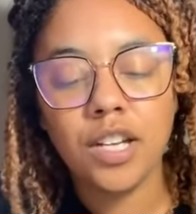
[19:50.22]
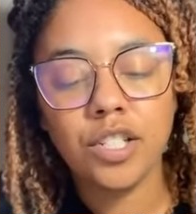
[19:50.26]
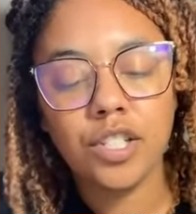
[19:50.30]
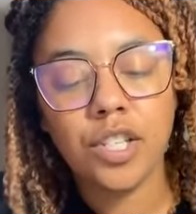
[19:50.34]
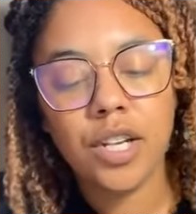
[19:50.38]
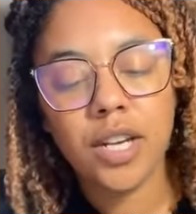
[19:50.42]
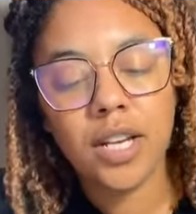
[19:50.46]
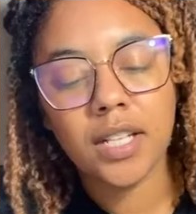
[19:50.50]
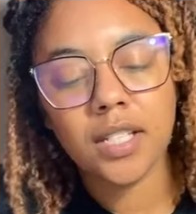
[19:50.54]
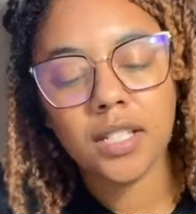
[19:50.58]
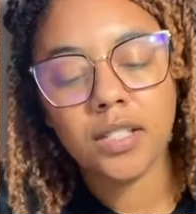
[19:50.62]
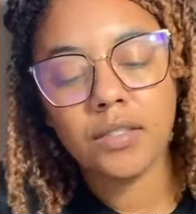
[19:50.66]
a
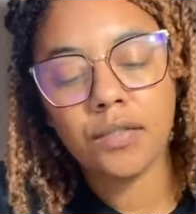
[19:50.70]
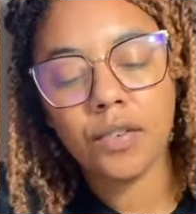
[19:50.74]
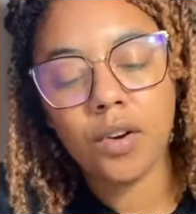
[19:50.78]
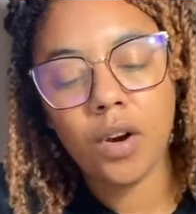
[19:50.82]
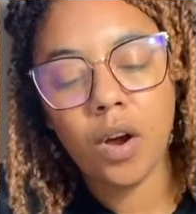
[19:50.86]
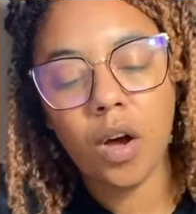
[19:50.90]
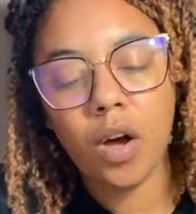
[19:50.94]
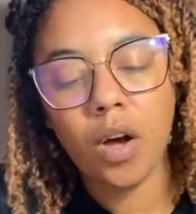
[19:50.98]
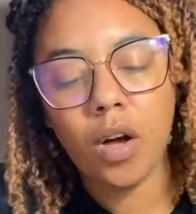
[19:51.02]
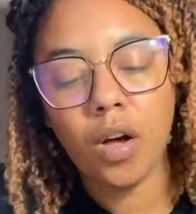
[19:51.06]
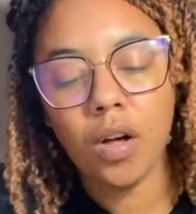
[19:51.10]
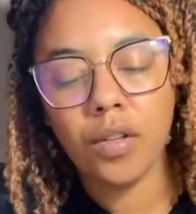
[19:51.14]
chance
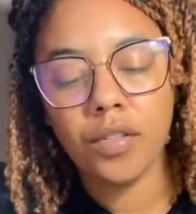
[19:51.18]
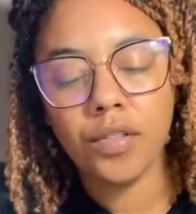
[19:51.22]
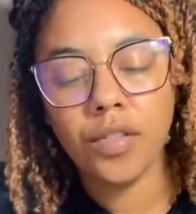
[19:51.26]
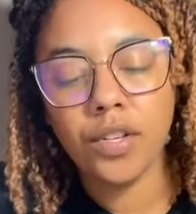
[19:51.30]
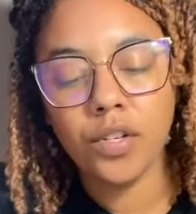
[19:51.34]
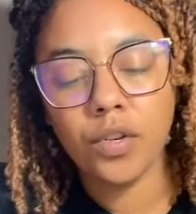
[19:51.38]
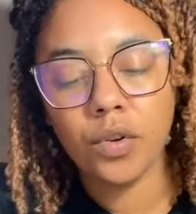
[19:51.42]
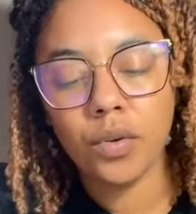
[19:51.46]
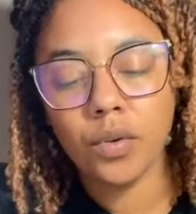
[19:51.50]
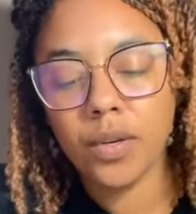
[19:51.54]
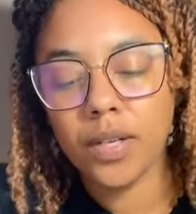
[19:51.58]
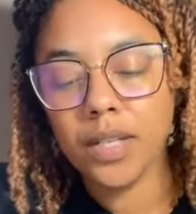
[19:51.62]
for all
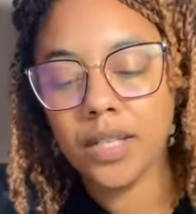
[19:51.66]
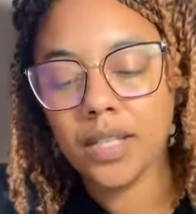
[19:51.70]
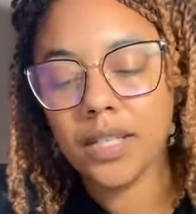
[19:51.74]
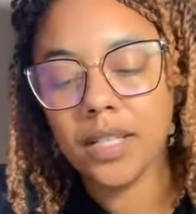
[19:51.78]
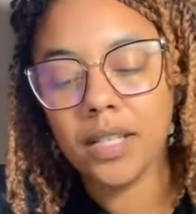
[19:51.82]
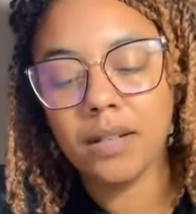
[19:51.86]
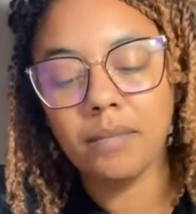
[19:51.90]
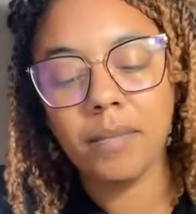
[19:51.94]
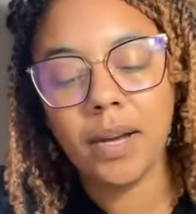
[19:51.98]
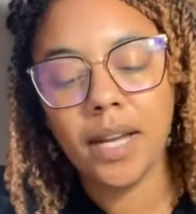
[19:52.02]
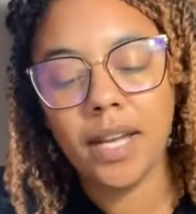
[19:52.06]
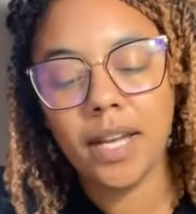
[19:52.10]
the noise
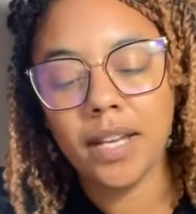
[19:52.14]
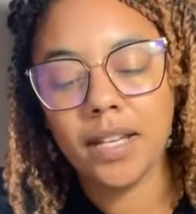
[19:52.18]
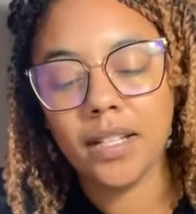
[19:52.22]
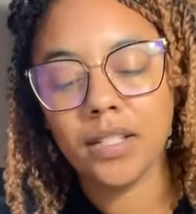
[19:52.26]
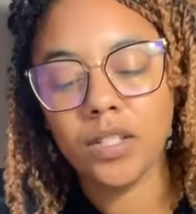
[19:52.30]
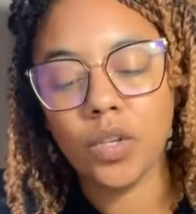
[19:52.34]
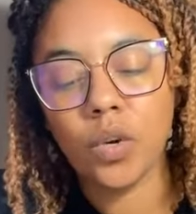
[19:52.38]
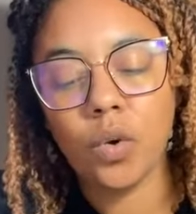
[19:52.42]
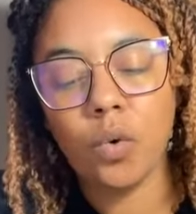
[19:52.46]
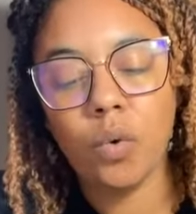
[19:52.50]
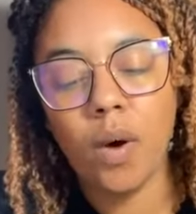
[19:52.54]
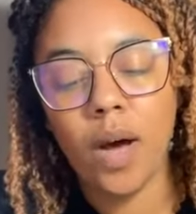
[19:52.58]
in my
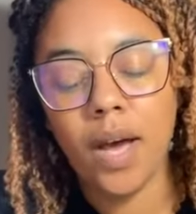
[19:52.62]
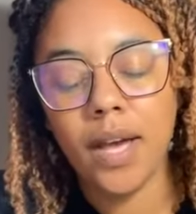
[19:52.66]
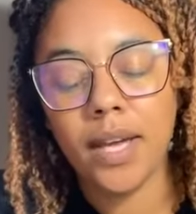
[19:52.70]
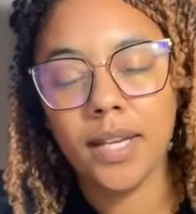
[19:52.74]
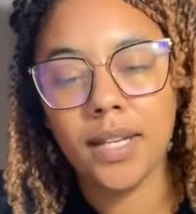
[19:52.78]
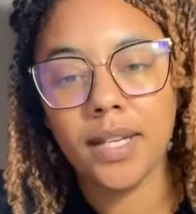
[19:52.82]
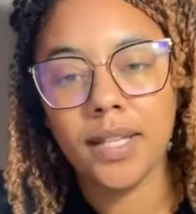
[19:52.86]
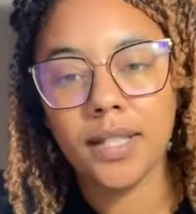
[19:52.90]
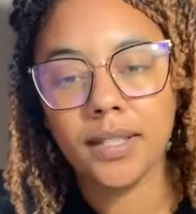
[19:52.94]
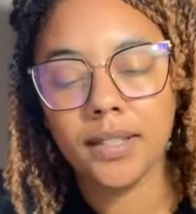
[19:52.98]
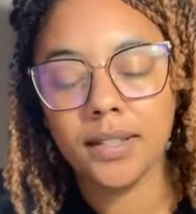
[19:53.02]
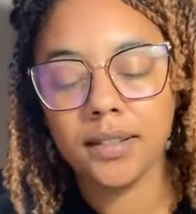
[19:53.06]
head to
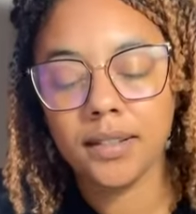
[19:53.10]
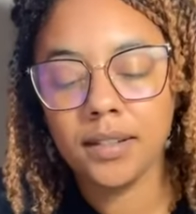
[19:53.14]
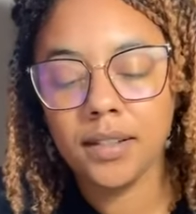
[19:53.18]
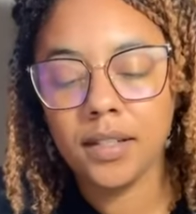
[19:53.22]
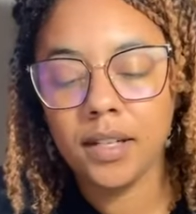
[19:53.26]
quiet.